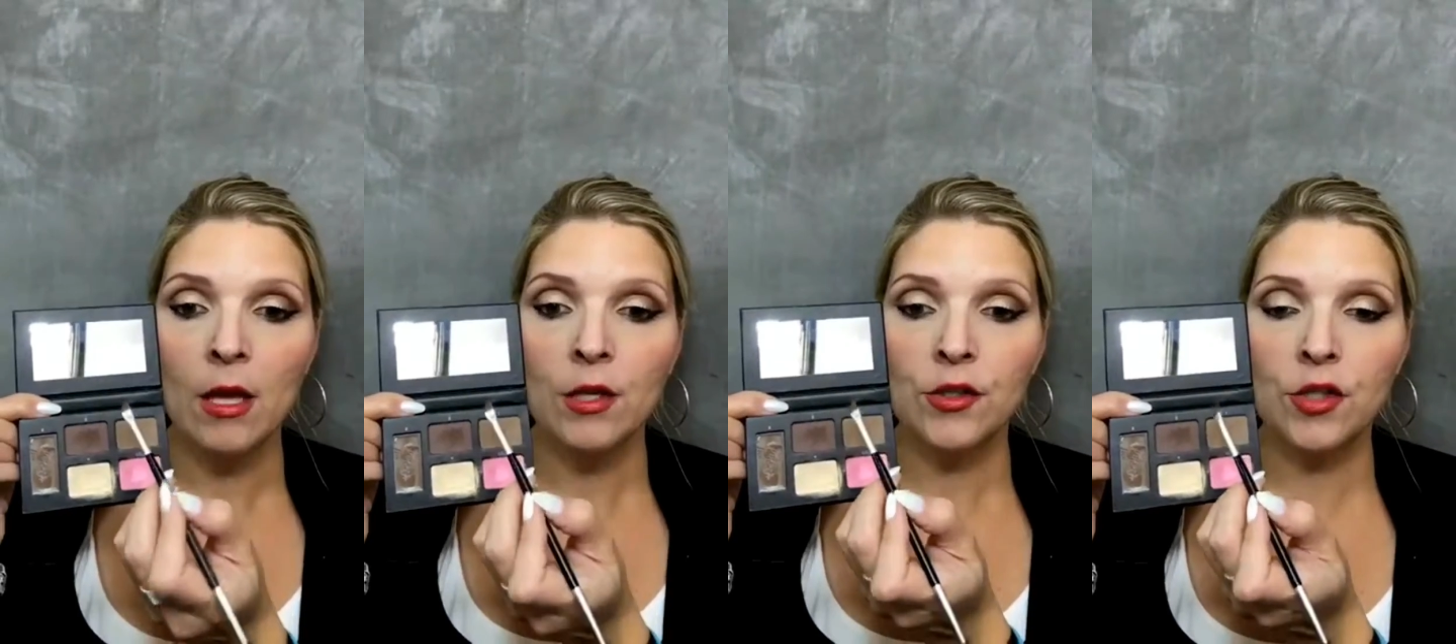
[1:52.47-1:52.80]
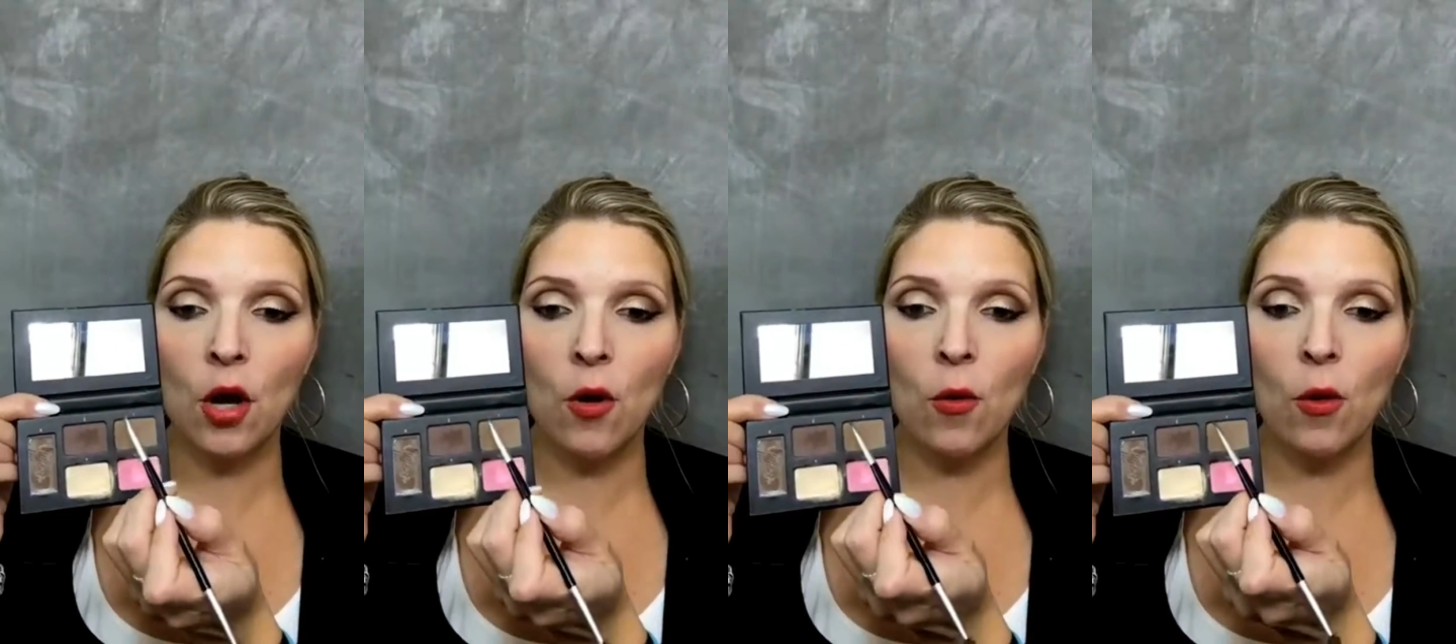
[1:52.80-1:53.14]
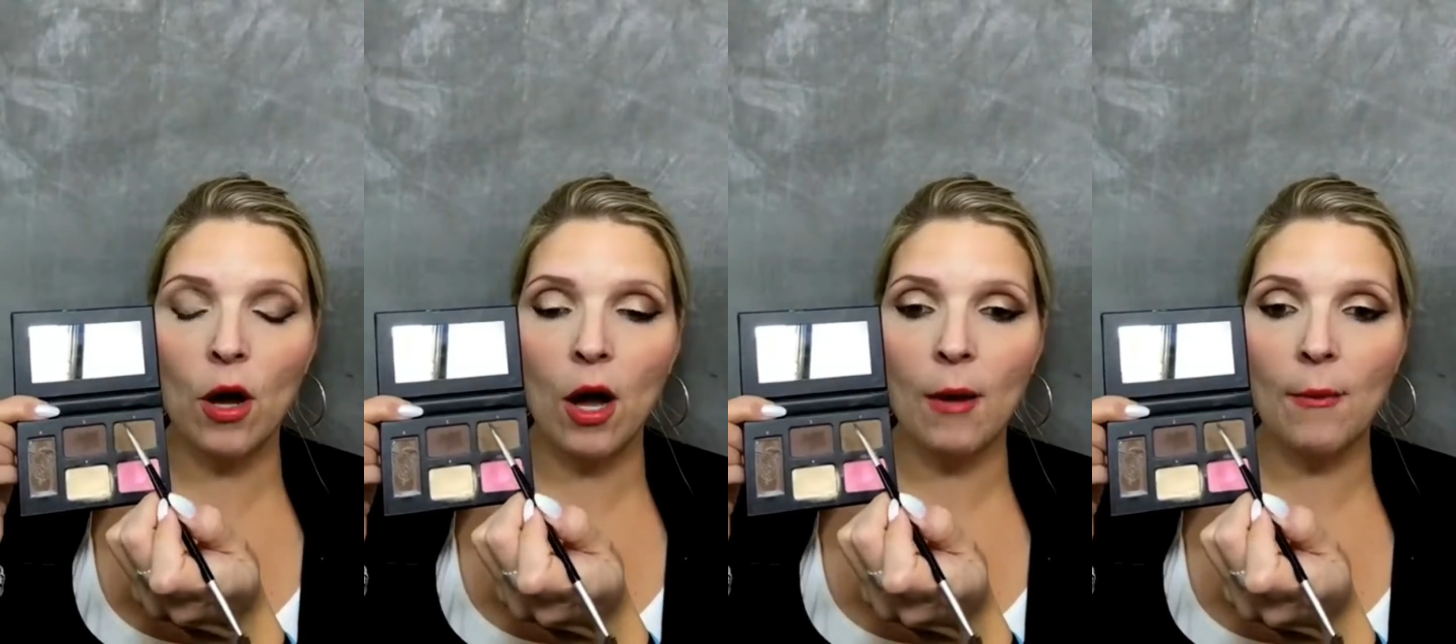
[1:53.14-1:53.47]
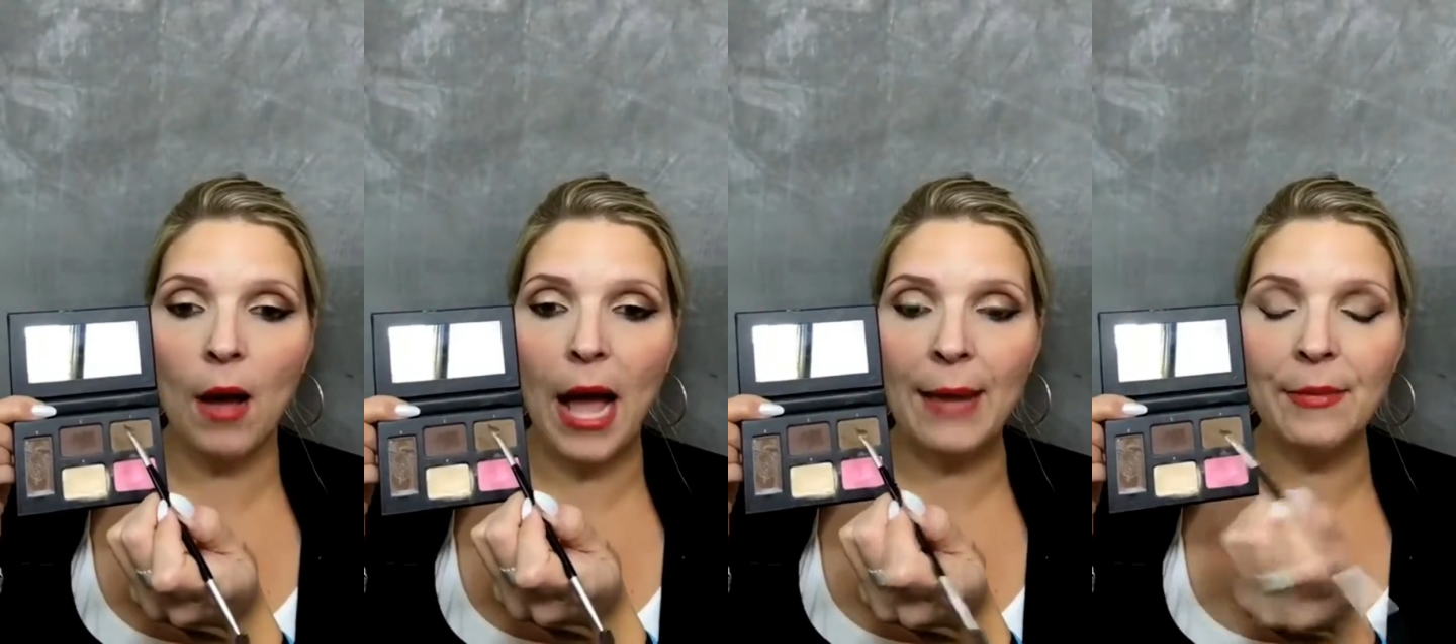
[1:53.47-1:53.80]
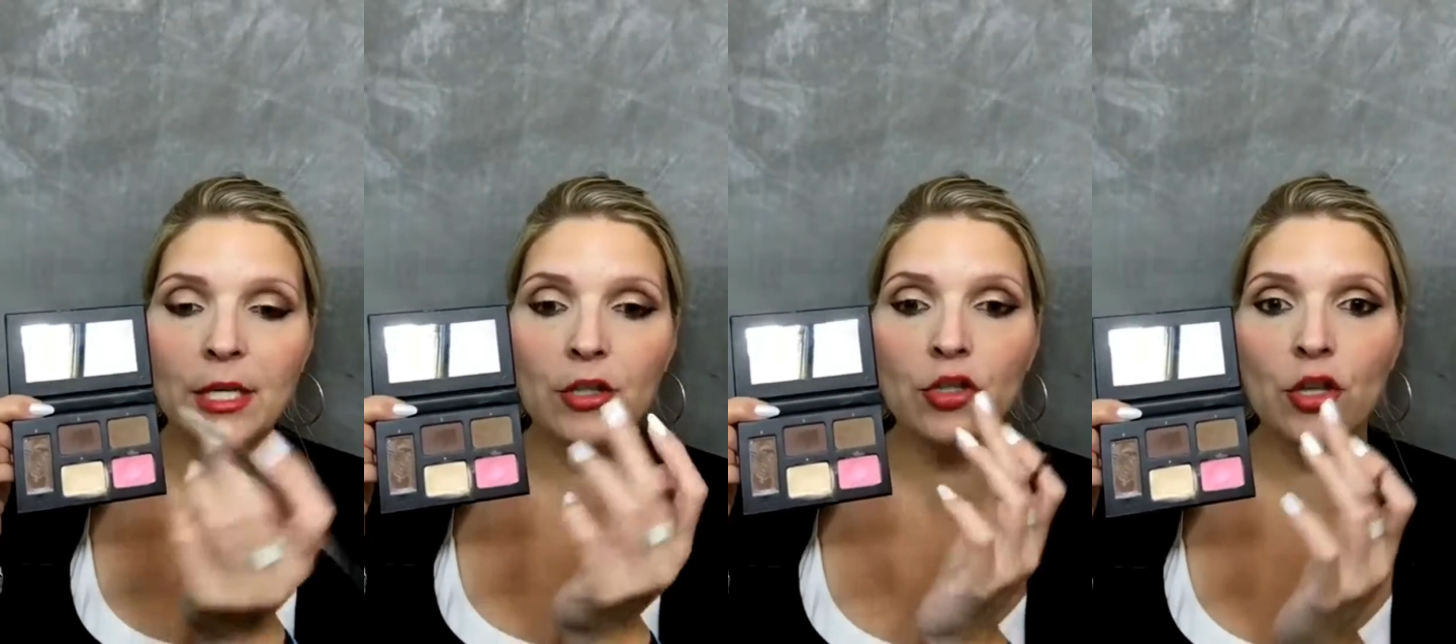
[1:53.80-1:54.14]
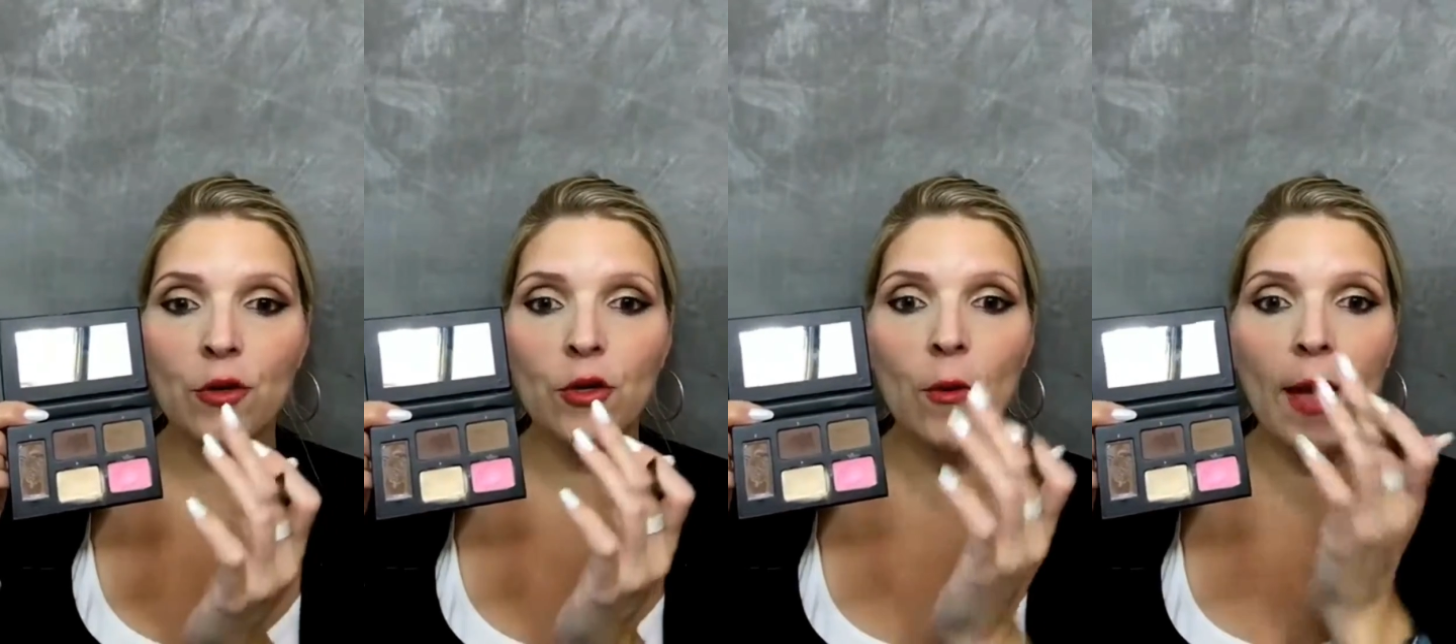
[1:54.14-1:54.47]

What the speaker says: So I'm going to show you